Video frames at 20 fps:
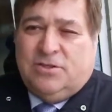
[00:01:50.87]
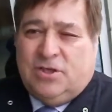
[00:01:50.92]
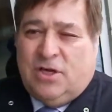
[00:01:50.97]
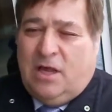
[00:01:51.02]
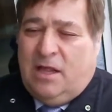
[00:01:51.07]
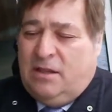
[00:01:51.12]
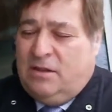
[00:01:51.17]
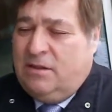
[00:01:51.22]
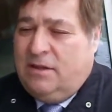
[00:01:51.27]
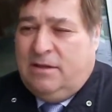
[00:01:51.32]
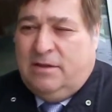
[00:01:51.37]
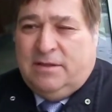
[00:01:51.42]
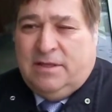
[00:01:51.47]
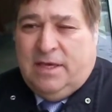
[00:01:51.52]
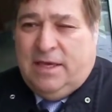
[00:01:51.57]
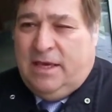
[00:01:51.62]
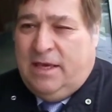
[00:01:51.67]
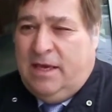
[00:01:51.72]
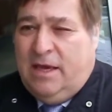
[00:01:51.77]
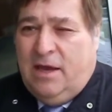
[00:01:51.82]
Charles,
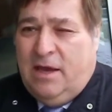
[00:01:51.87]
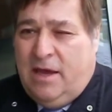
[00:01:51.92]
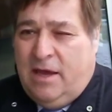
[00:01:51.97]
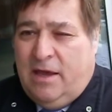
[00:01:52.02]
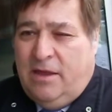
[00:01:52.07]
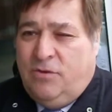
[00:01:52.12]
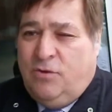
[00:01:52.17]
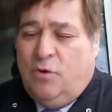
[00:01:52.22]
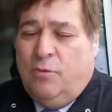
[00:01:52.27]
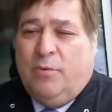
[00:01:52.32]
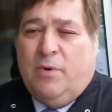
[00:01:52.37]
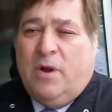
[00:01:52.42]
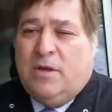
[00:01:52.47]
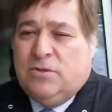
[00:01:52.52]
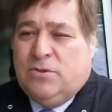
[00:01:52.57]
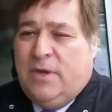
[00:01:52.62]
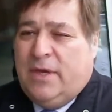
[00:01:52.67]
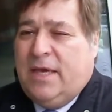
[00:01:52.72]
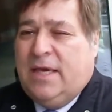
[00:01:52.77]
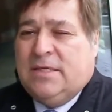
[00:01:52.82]
the New
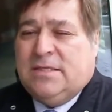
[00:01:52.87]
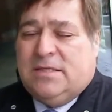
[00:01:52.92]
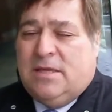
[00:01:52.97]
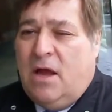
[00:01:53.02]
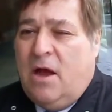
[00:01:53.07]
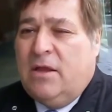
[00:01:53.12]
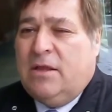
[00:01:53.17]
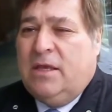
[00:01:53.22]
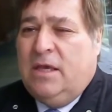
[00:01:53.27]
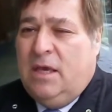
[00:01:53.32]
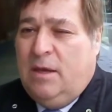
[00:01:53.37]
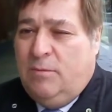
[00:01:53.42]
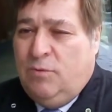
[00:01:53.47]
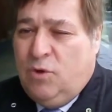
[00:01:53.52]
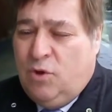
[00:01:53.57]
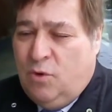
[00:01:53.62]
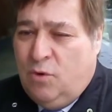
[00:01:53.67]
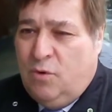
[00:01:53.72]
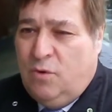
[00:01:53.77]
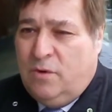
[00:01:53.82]
Brunswick is not
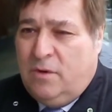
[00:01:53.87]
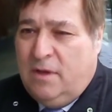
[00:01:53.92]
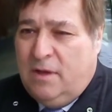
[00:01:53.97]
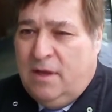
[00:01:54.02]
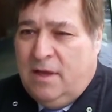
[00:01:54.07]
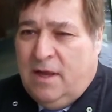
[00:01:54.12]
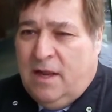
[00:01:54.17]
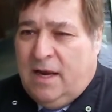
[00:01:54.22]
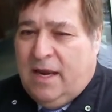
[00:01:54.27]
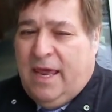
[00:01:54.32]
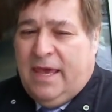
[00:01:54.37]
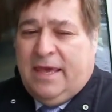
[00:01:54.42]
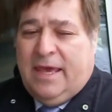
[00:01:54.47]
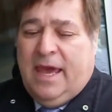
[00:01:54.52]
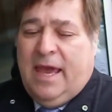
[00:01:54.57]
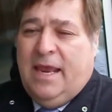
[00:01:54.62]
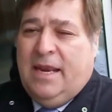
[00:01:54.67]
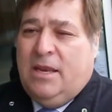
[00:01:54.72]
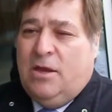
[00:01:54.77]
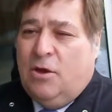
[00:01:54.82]
immune like
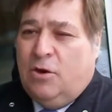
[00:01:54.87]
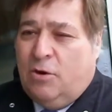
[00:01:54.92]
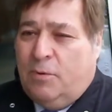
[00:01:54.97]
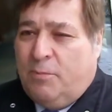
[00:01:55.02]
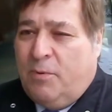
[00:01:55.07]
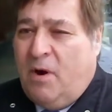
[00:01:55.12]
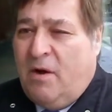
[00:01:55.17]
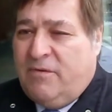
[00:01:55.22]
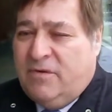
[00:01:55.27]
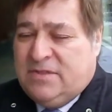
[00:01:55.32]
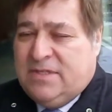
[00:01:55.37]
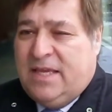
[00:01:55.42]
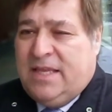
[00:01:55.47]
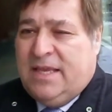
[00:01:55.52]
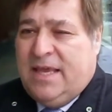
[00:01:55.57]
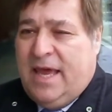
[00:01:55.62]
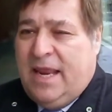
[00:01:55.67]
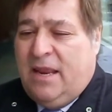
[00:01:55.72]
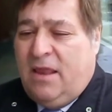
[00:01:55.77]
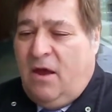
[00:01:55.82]
any other province
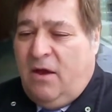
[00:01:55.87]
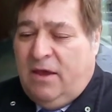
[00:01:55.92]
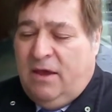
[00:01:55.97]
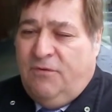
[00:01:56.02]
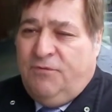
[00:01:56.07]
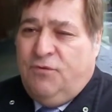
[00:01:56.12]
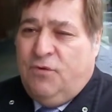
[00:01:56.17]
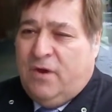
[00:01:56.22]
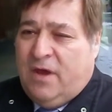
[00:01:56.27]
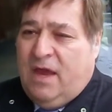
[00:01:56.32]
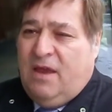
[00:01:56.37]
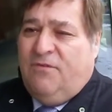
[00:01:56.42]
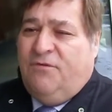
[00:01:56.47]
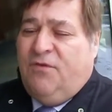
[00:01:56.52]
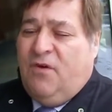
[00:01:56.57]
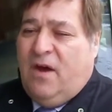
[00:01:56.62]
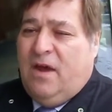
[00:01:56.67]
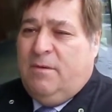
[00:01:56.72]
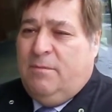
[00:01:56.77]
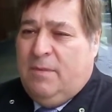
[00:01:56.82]
in Canada. If you
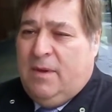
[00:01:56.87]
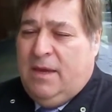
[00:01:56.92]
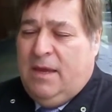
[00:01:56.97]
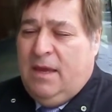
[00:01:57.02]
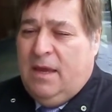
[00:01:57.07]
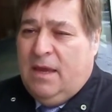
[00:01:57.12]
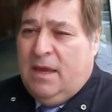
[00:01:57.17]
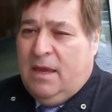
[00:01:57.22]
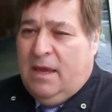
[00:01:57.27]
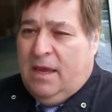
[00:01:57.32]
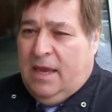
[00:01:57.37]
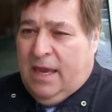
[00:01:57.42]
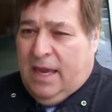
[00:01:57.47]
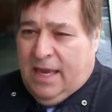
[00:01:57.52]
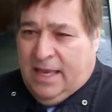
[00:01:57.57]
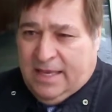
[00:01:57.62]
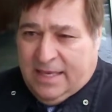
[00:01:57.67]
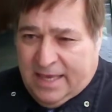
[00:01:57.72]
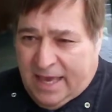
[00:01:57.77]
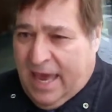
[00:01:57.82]
can't find me
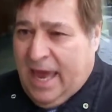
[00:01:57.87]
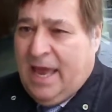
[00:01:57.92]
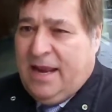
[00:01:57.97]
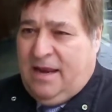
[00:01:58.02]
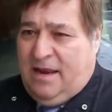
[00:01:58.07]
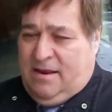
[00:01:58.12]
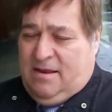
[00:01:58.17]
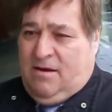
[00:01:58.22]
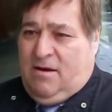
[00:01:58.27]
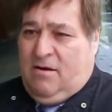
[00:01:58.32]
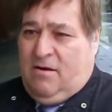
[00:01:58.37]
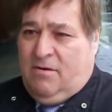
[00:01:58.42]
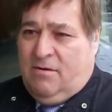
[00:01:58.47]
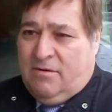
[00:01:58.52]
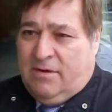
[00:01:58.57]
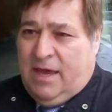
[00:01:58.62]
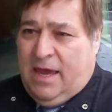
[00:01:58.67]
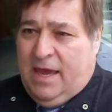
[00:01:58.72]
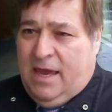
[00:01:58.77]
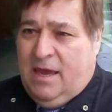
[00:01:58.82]
in Canada,
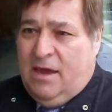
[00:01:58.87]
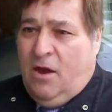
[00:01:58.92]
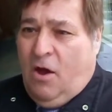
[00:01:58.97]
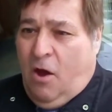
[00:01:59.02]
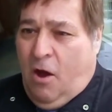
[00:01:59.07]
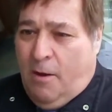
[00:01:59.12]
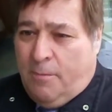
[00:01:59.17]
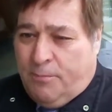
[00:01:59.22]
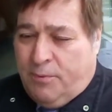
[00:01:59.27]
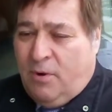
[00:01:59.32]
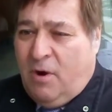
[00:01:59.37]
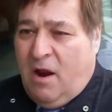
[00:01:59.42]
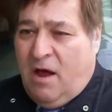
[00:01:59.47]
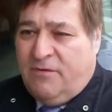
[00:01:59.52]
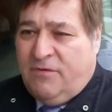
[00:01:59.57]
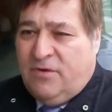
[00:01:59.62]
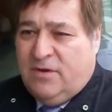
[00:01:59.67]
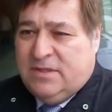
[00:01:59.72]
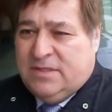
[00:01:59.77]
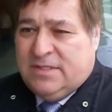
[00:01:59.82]
okay, a
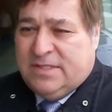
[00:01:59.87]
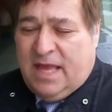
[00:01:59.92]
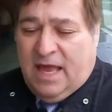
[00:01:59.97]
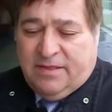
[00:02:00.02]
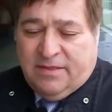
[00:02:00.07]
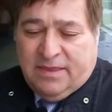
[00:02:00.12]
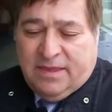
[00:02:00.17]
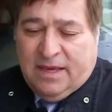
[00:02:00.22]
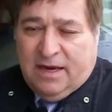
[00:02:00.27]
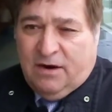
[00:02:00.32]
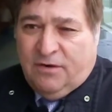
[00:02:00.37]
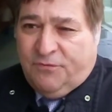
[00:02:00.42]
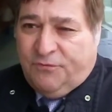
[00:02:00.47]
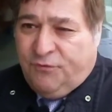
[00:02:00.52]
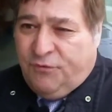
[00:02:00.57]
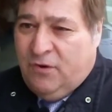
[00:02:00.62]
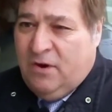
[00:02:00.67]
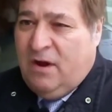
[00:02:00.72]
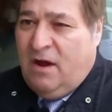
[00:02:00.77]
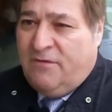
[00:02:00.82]
province that they're
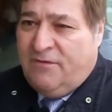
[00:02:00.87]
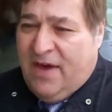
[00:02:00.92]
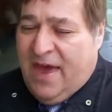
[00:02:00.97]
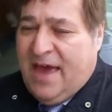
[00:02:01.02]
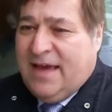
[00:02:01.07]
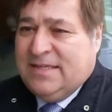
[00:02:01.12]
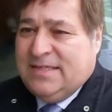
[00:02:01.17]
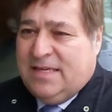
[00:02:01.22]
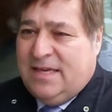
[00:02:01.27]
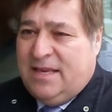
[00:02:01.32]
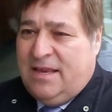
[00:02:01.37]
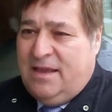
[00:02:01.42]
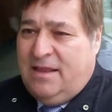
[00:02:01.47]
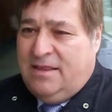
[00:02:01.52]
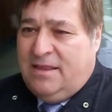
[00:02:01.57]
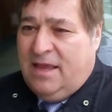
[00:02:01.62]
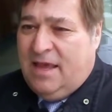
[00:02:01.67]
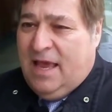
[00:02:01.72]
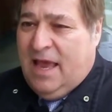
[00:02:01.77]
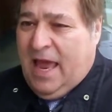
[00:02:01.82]
free of
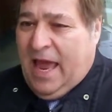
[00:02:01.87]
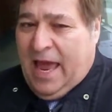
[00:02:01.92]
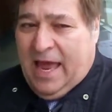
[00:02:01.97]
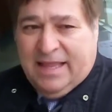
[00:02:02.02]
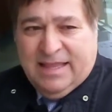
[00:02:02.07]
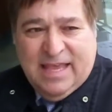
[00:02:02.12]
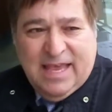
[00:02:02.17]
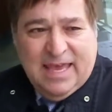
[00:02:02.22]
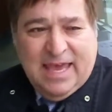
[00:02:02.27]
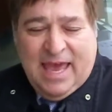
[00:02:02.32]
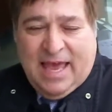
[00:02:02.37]
accident and they